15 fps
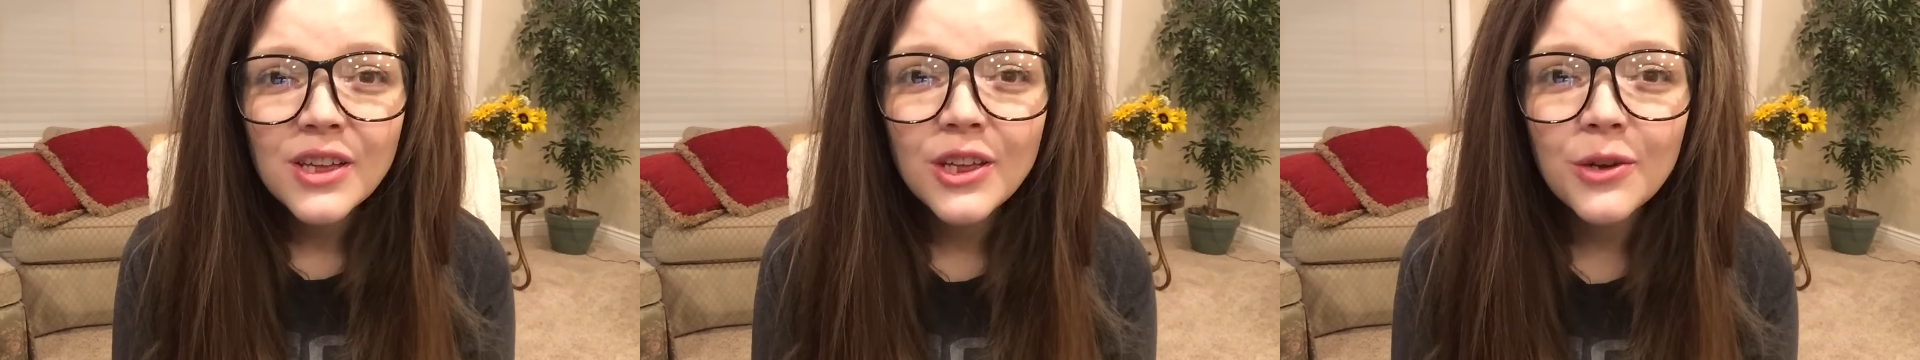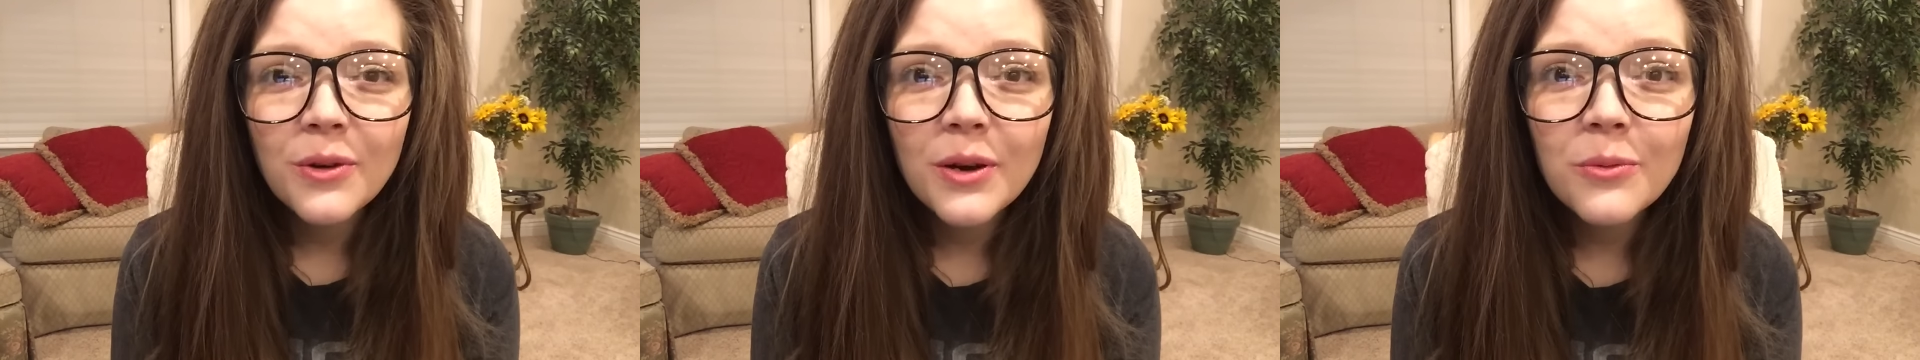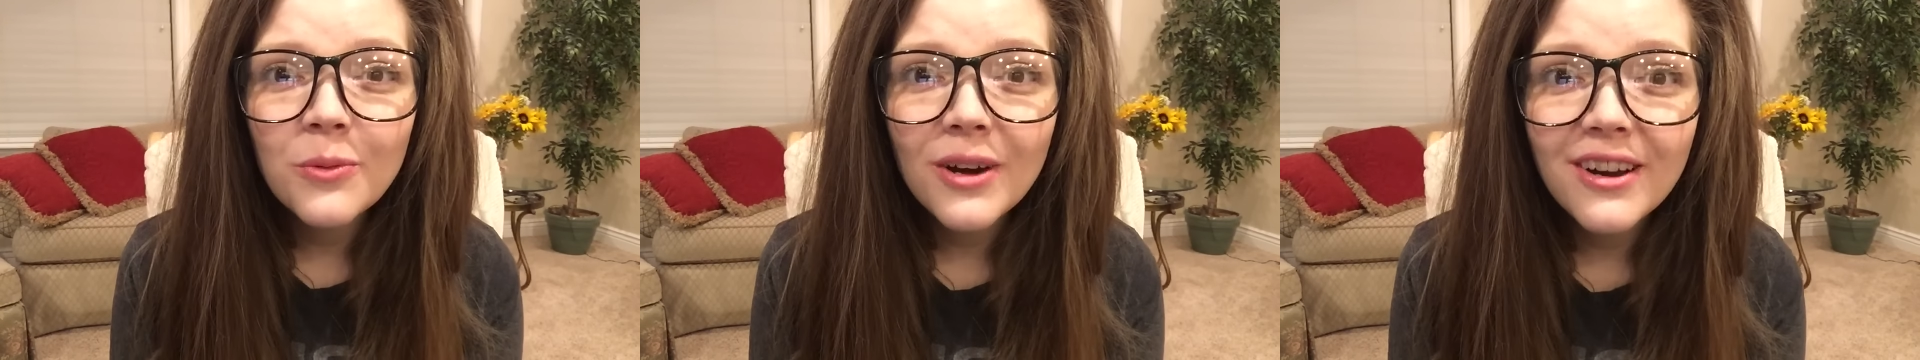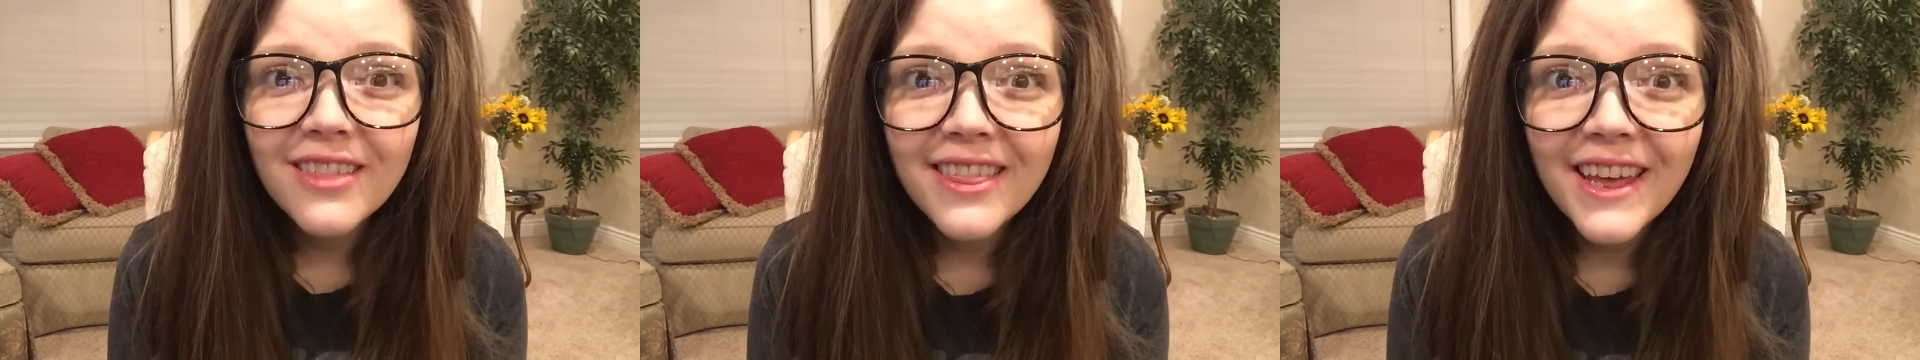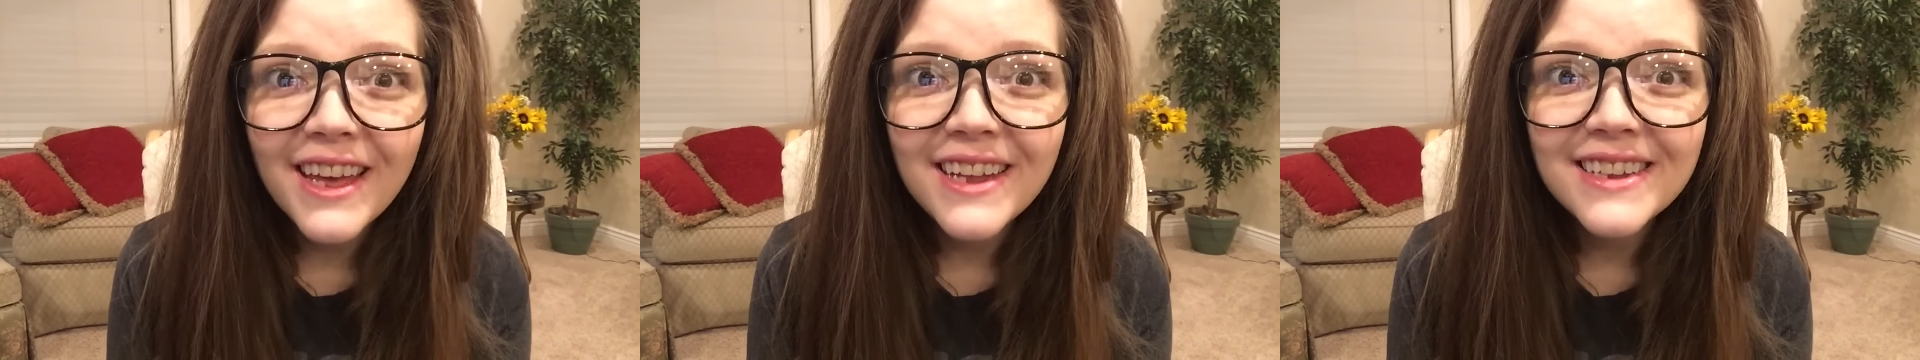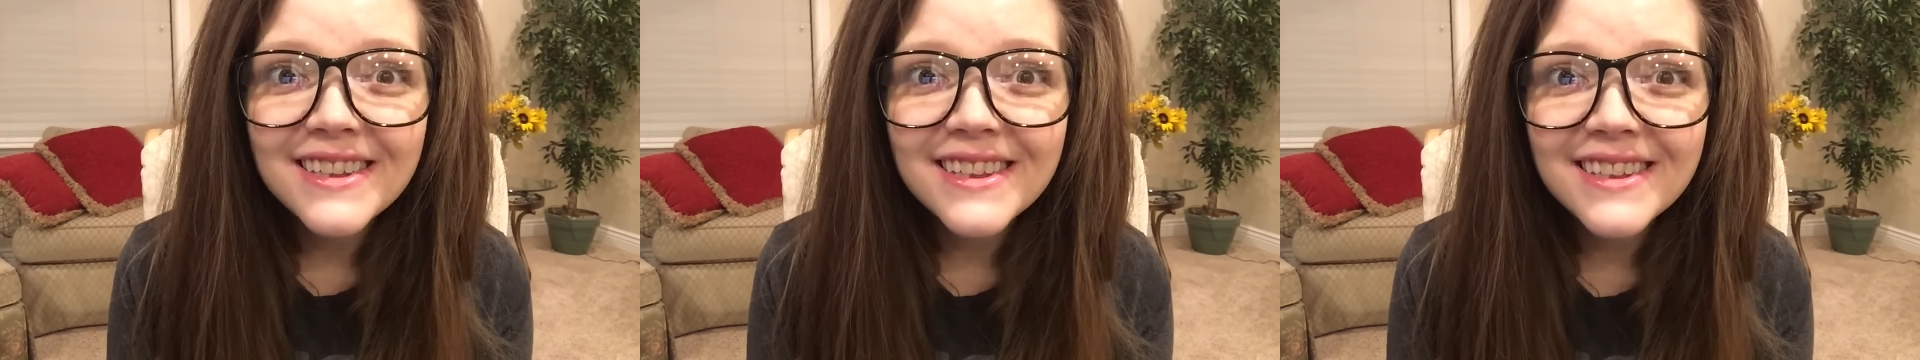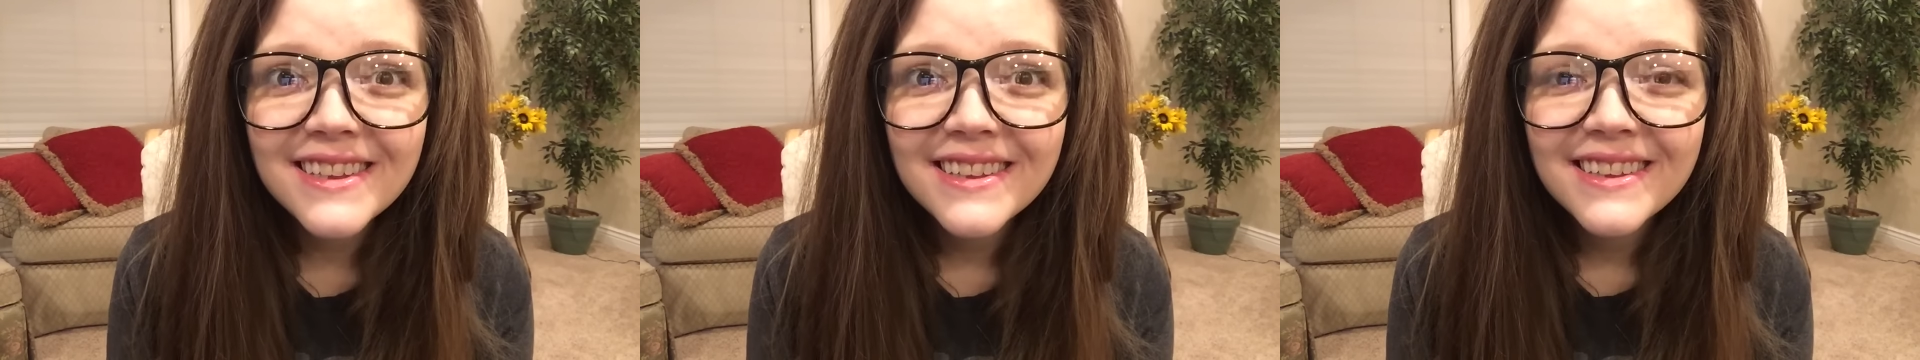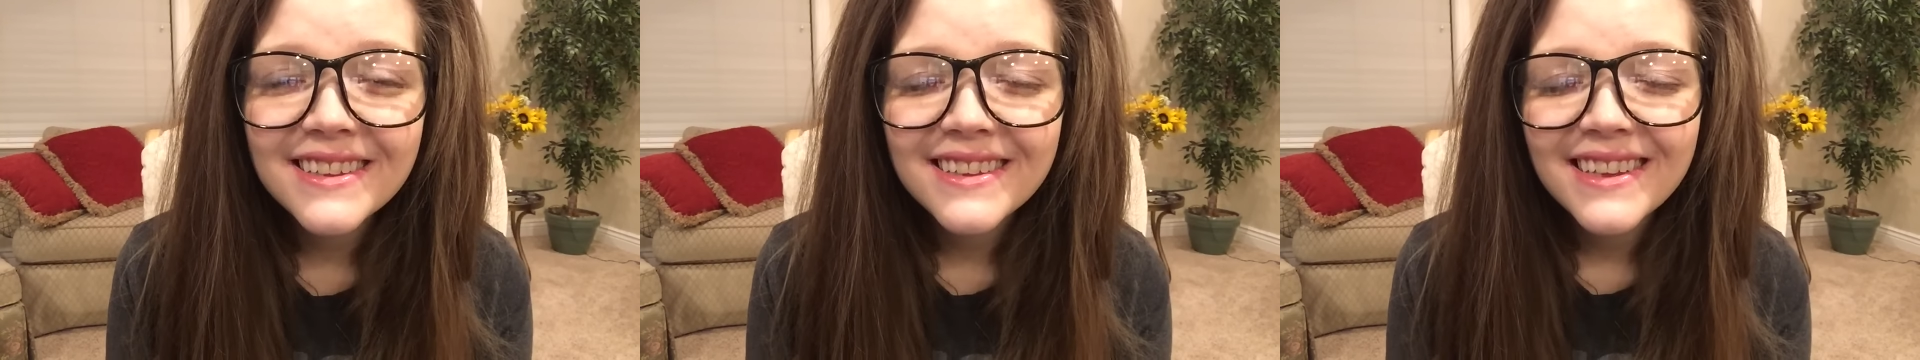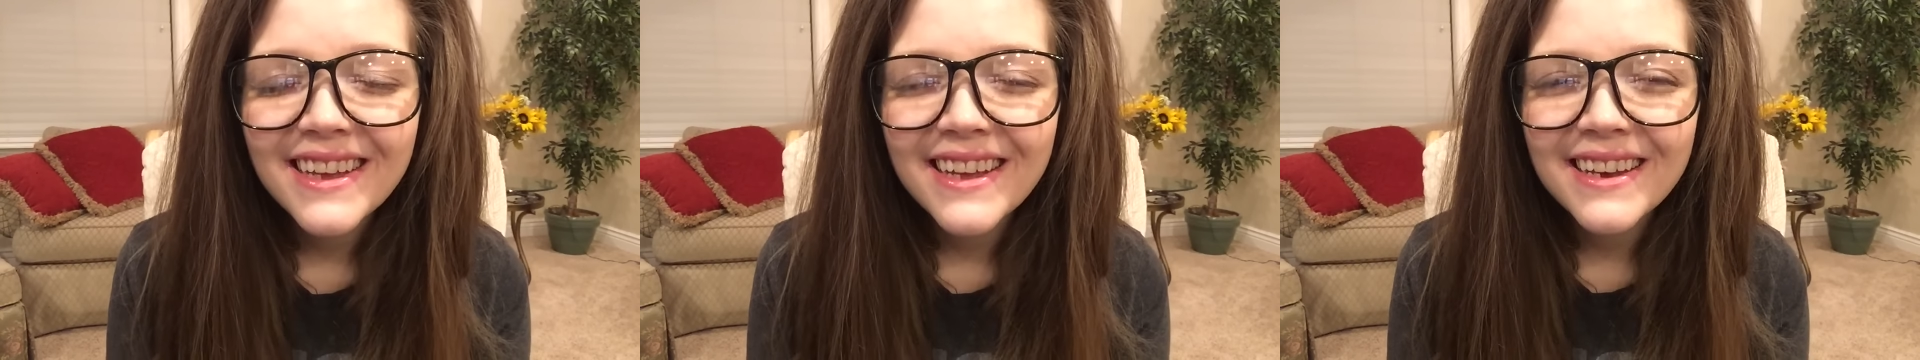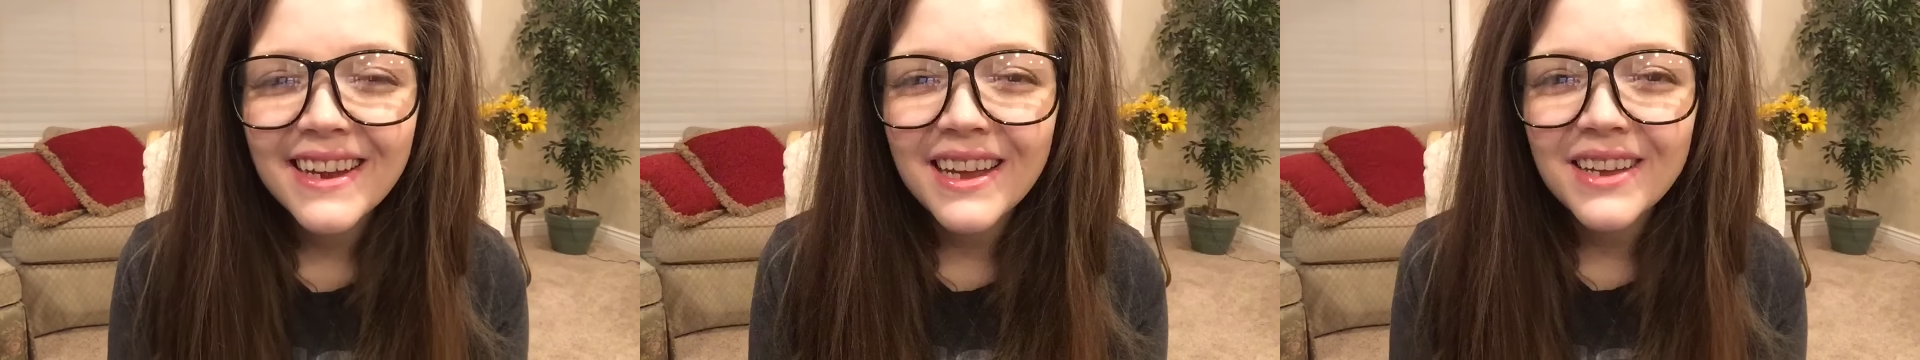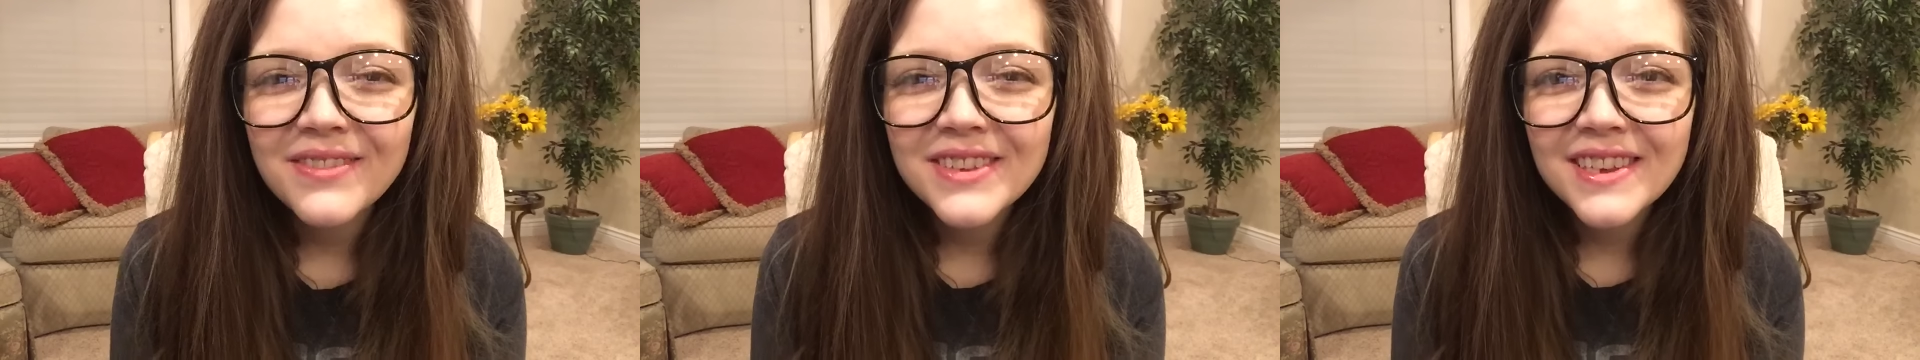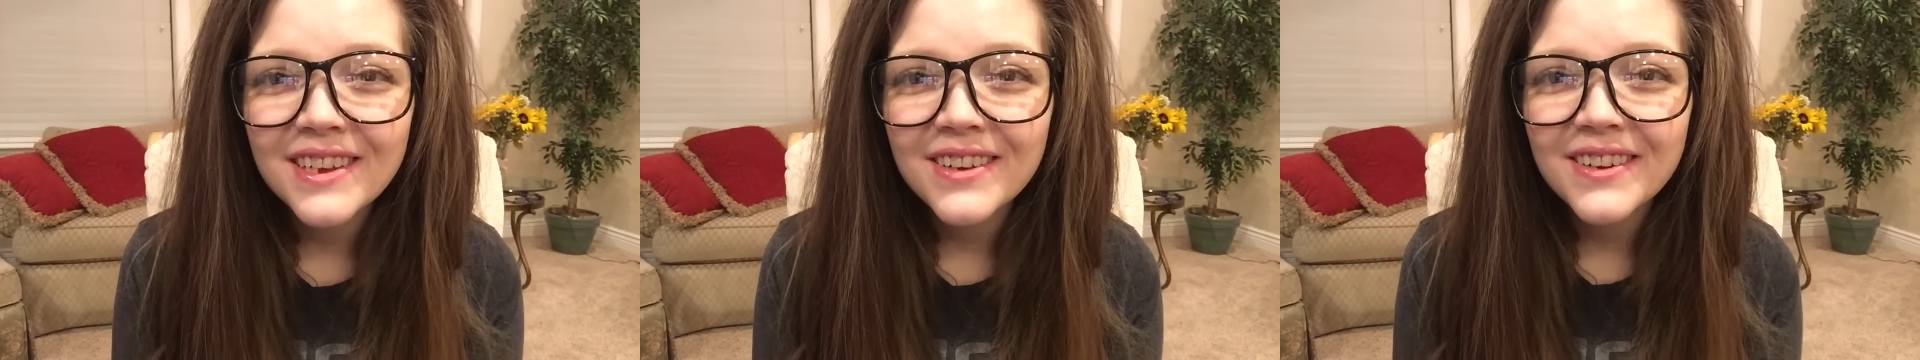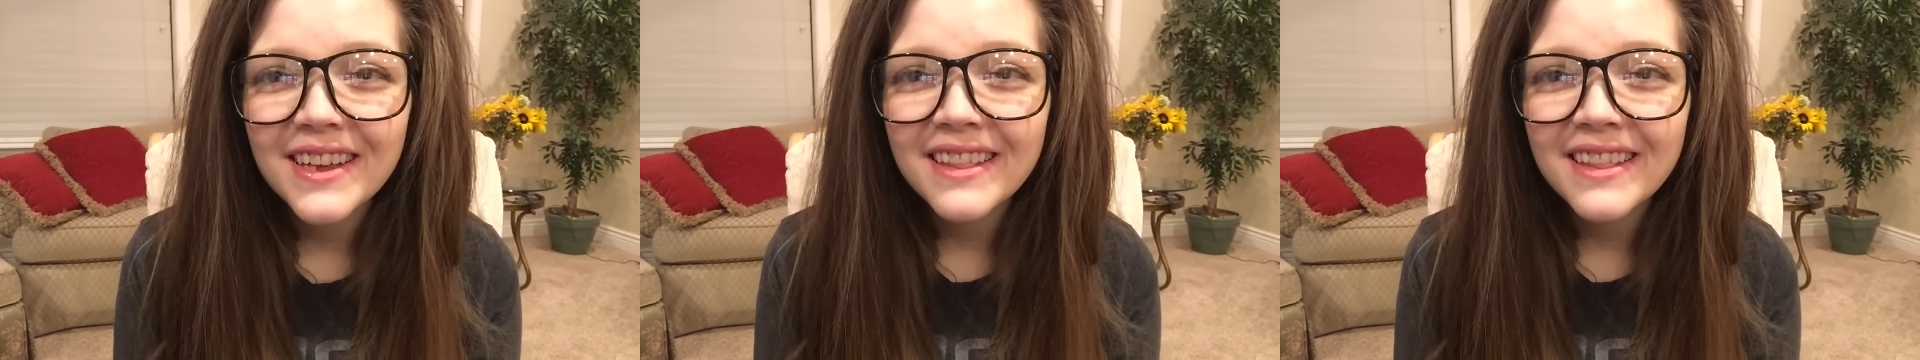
you are worth it, and I am too.